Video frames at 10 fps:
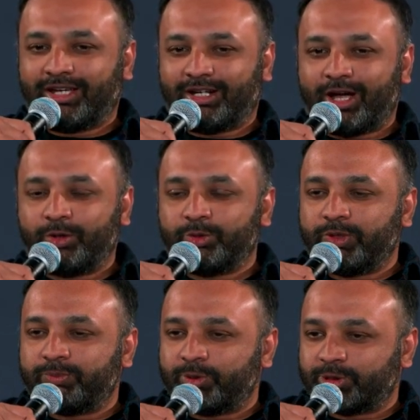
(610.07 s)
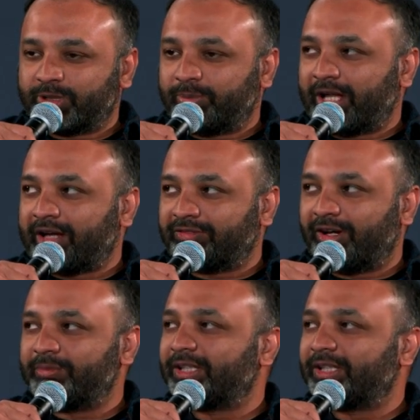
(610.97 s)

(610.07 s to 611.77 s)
and how do we push the platform,